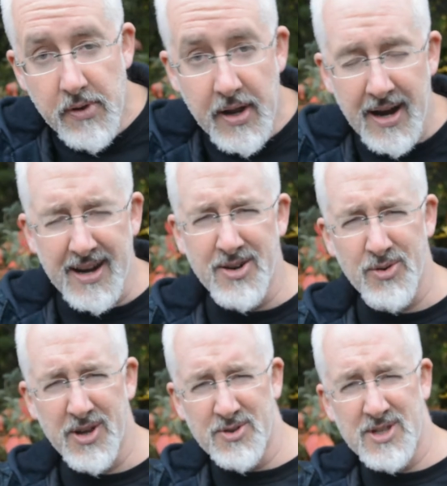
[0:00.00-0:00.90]
And I didn't
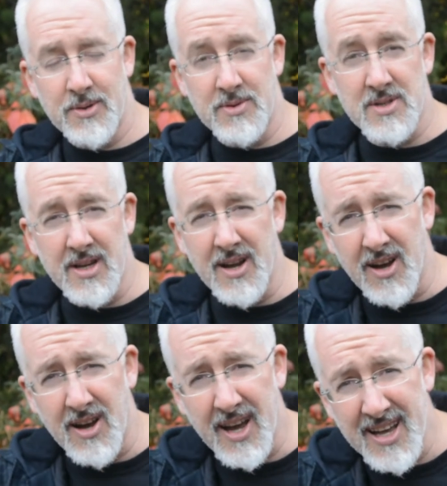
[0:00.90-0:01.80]
really understand. I said,
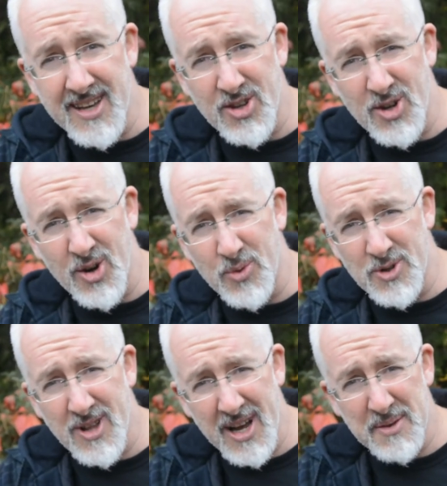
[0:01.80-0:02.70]
hey, you know,
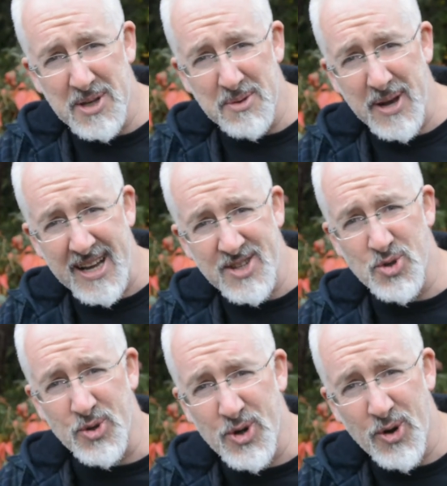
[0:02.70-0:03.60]
would you like me to
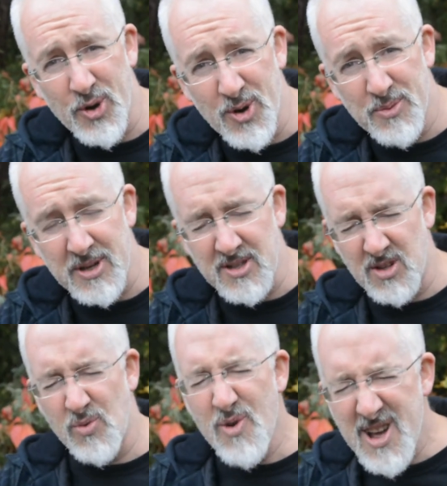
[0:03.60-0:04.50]
paint your curb? And he
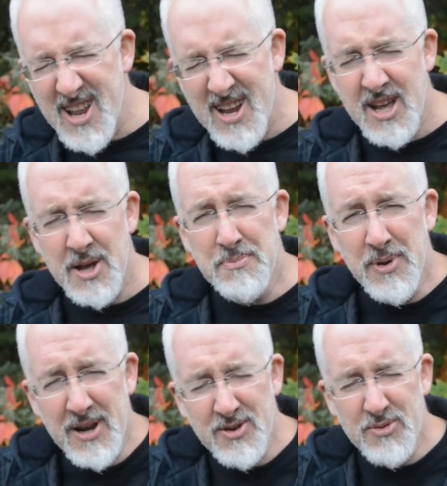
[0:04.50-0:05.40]
said, what?
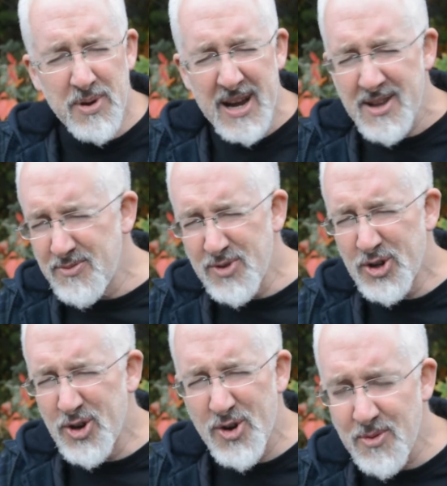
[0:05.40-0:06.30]
Paint the
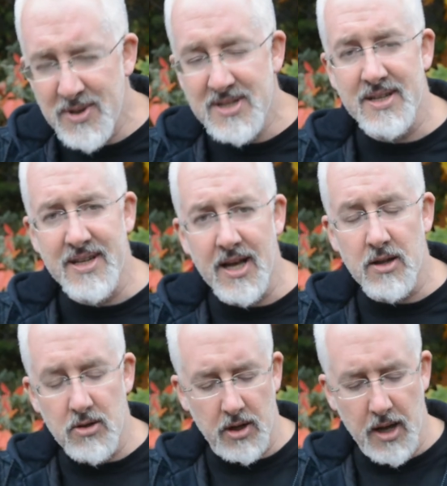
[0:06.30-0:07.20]
curb? I said, yeah,
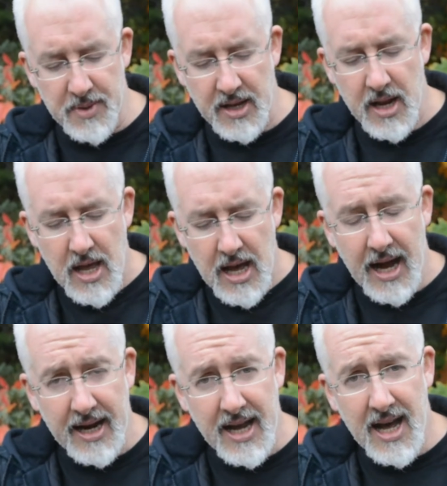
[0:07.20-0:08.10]
look, I mean,
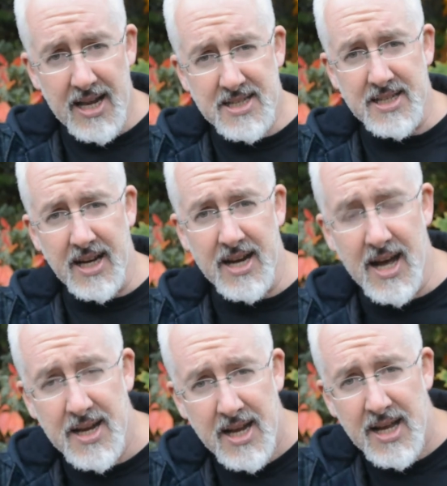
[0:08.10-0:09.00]
I got
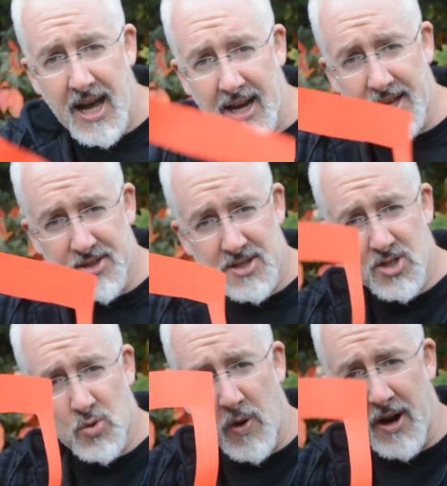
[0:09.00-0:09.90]
this
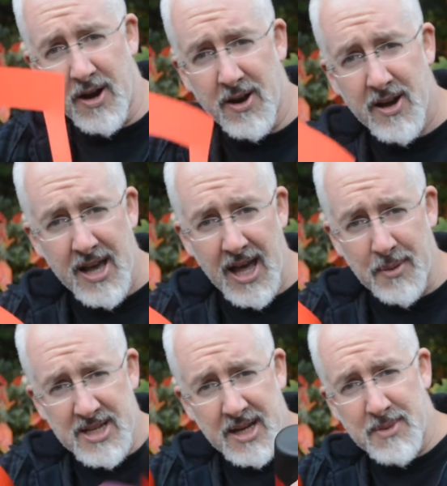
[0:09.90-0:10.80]
square. I'm
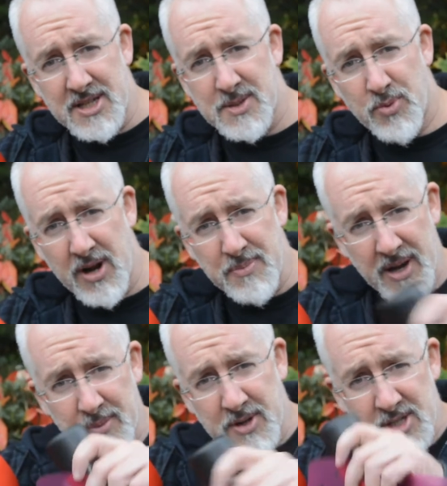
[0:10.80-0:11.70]
going to take my spray
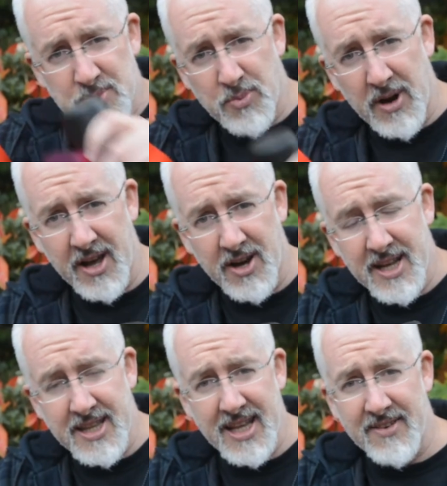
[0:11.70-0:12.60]
paint. I'm going to spray on
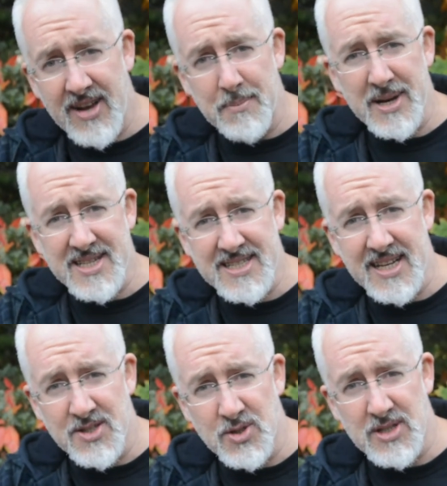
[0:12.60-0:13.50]
it. And then I've got my
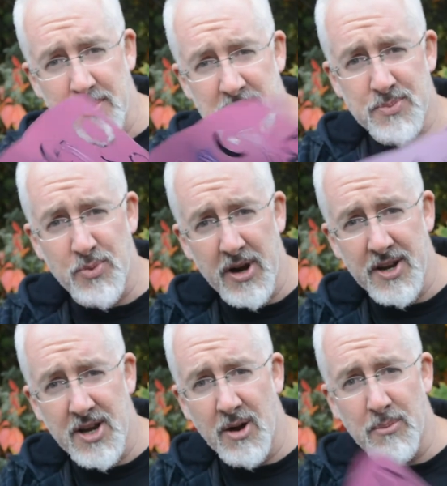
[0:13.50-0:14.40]
stencils. I'm going to spray
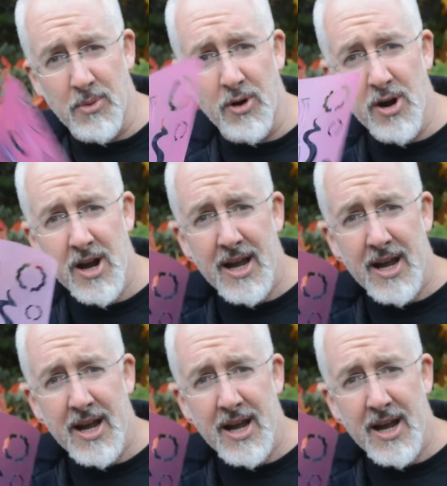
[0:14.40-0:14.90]
a number.